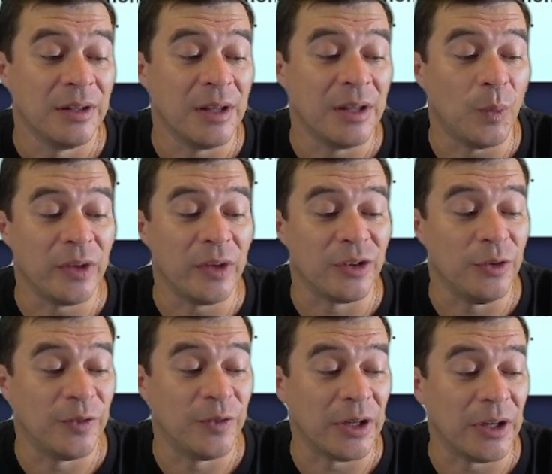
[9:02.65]
Then once you
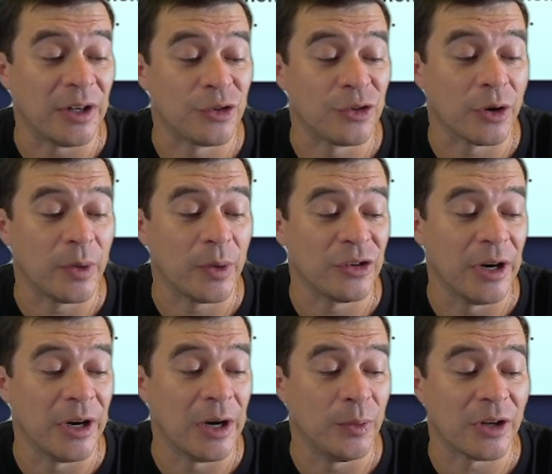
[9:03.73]
fill out a short
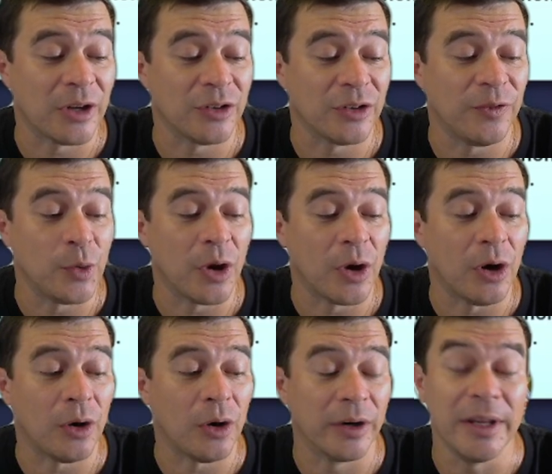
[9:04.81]
questionnaire, we schedule a phone
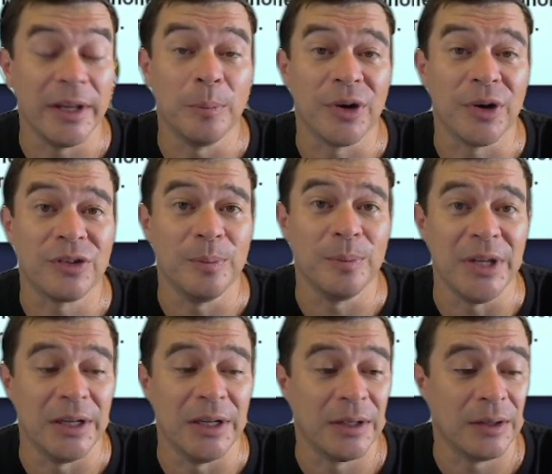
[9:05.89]
call or an in-person
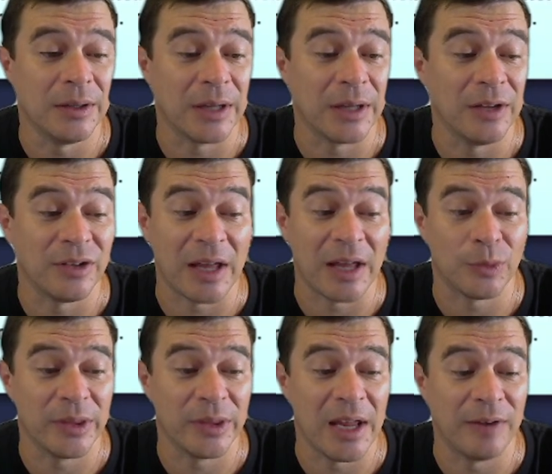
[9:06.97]
meeting. Okay, so that's
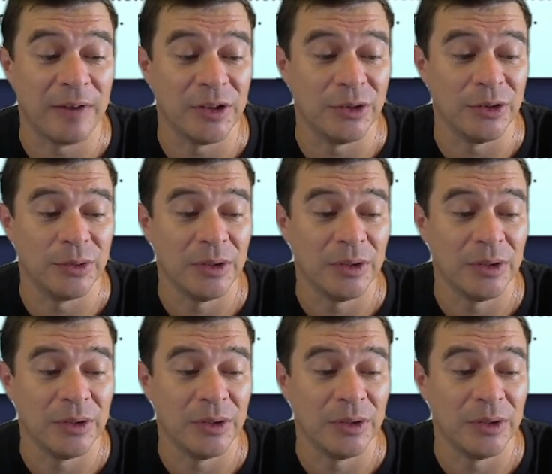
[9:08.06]
what they have to do.